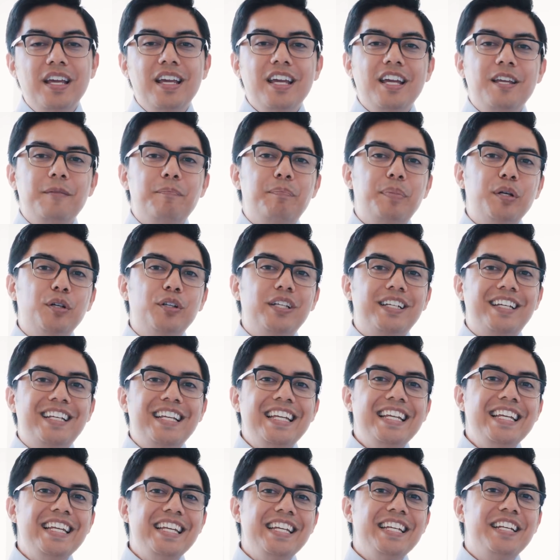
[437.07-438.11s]
and building an
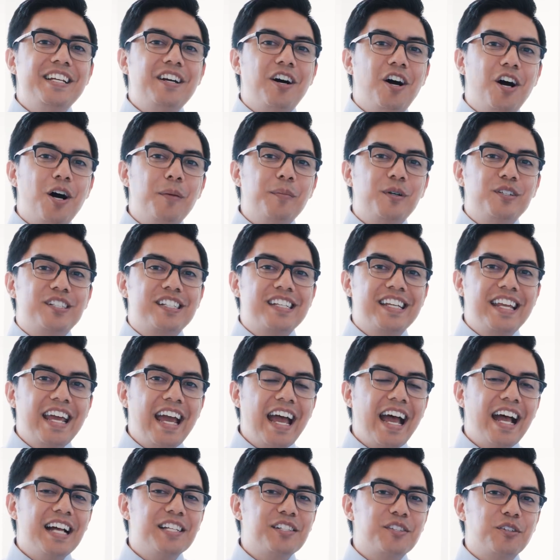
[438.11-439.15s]
e-commerce
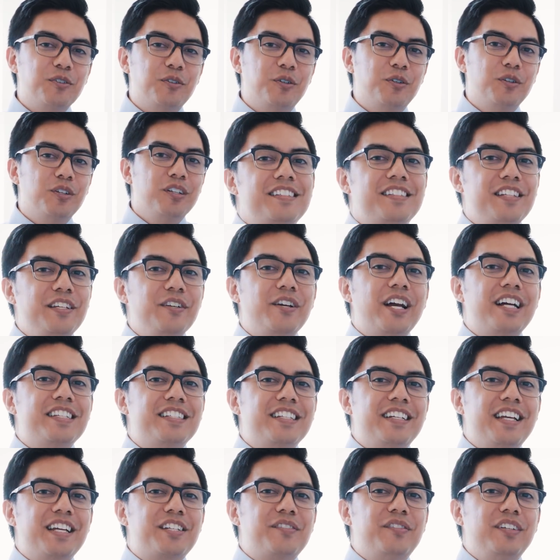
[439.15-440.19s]
castle. See you guys
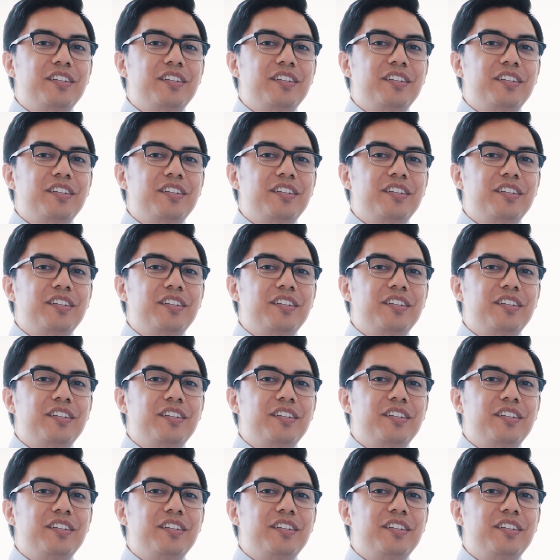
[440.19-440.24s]
in the next